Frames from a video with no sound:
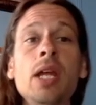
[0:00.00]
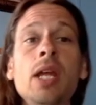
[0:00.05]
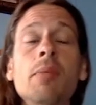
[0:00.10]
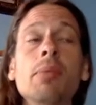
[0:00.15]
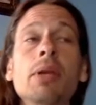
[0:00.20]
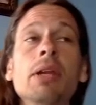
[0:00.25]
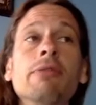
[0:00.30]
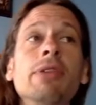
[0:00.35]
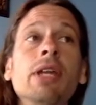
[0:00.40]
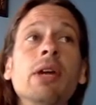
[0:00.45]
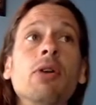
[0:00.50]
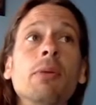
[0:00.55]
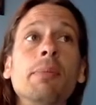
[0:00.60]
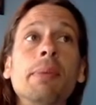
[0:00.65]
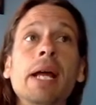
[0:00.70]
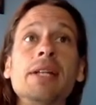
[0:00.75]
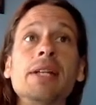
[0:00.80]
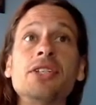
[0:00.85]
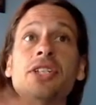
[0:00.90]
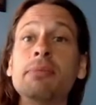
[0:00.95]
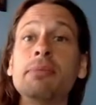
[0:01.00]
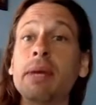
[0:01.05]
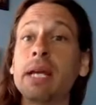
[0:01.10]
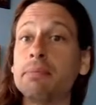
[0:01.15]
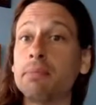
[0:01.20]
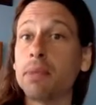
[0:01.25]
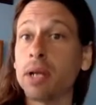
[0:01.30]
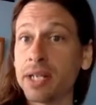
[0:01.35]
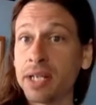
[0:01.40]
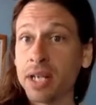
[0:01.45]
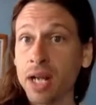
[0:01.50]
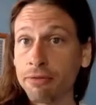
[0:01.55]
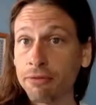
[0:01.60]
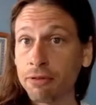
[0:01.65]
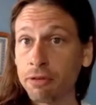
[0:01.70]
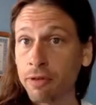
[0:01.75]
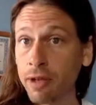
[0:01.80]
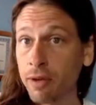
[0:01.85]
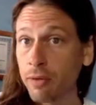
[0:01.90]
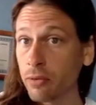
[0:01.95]
But if they were pets she made money off
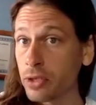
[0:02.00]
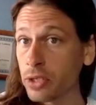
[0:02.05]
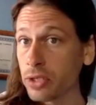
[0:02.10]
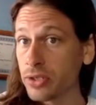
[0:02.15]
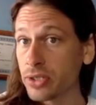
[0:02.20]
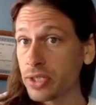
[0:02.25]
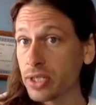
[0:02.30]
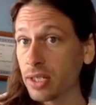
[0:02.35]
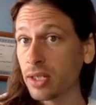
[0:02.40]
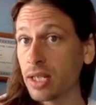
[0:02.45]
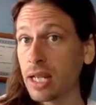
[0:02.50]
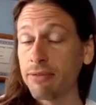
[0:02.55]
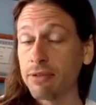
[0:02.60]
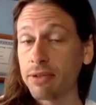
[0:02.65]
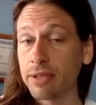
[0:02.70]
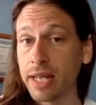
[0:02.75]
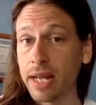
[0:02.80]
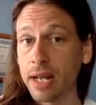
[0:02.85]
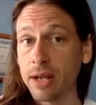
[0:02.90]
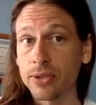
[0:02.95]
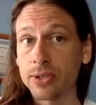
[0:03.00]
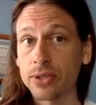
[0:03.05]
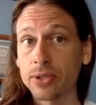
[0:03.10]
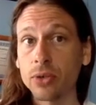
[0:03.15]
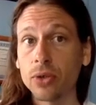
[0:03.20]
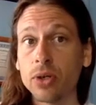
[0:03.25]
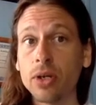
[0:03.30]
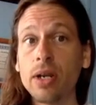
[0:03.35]
of, I would have used the 11th house.